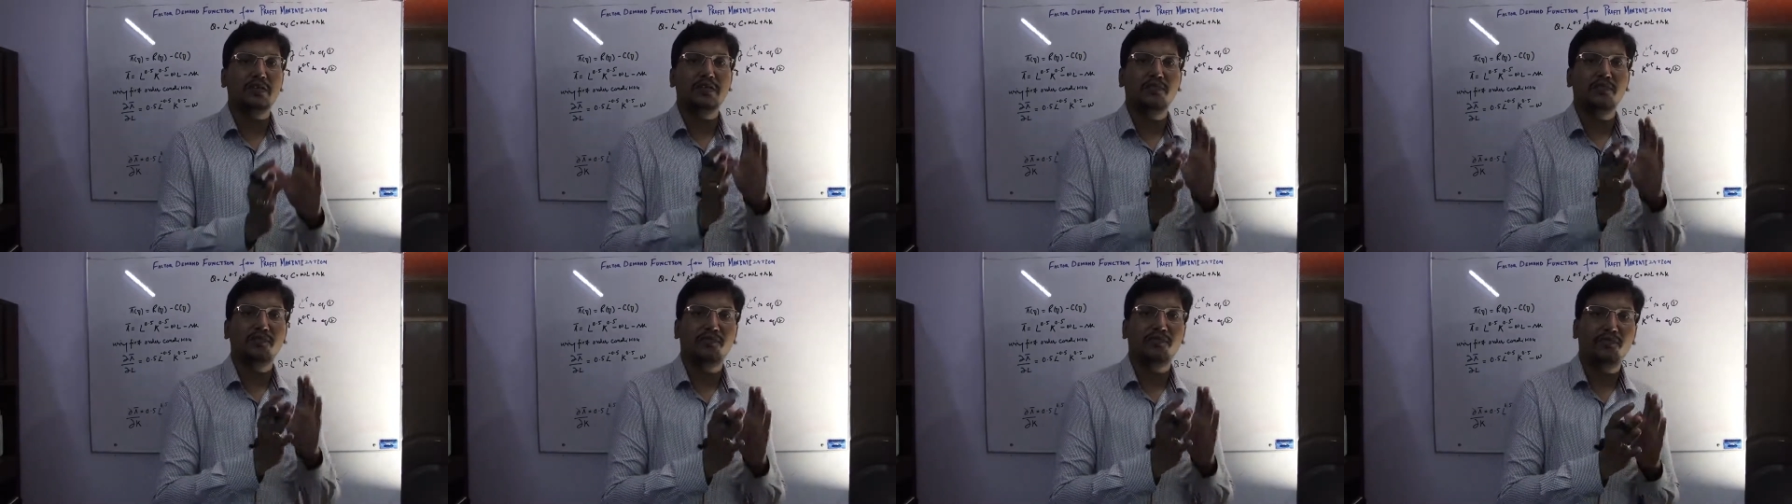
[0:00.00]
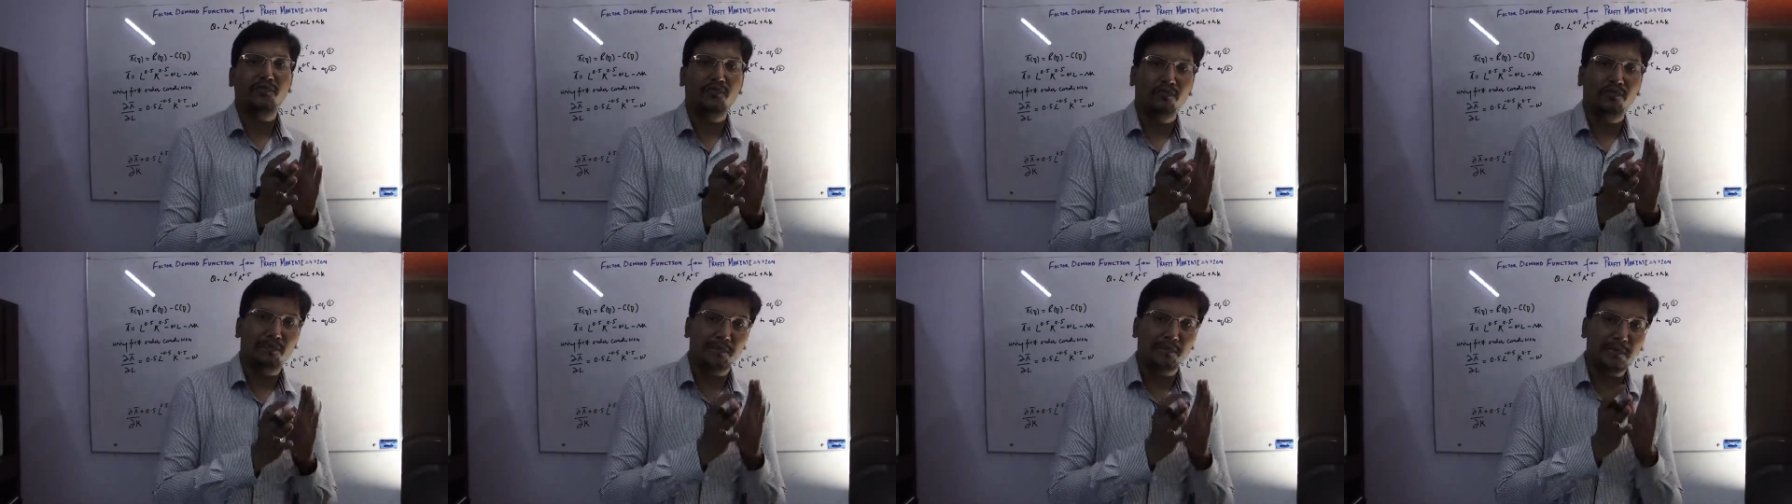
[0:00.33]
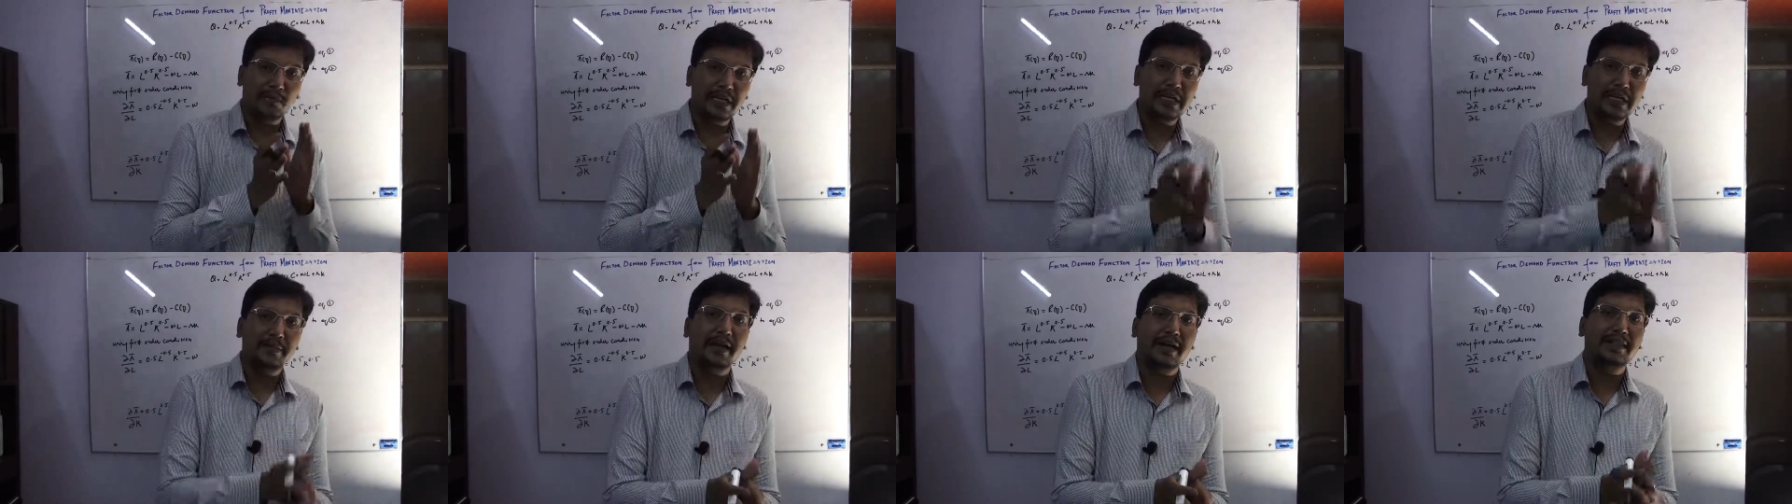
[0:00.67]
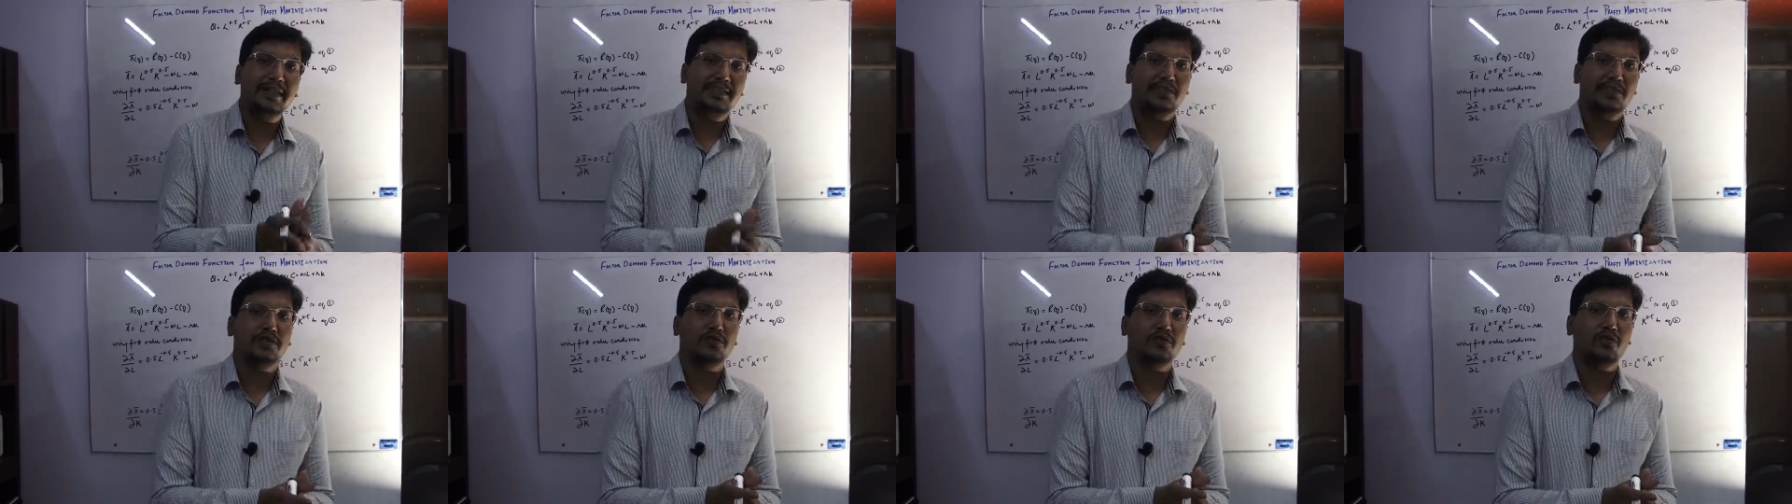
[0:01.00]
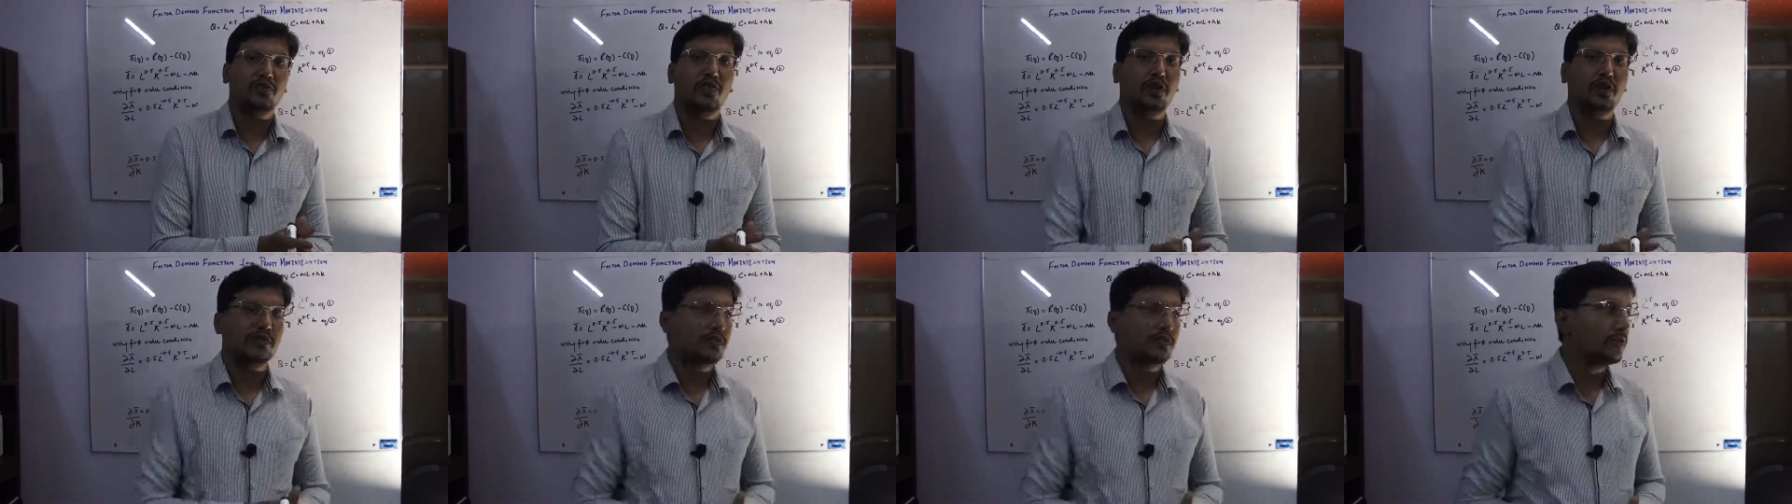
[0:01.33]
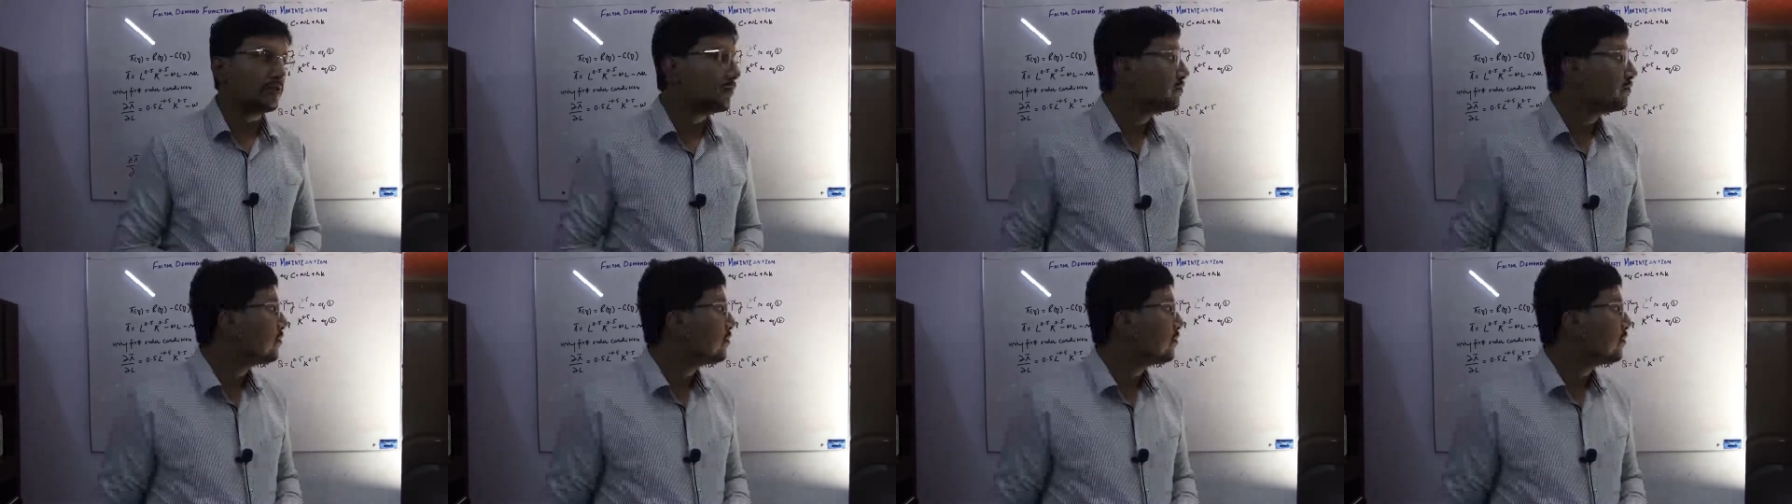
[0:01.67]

the minimization cost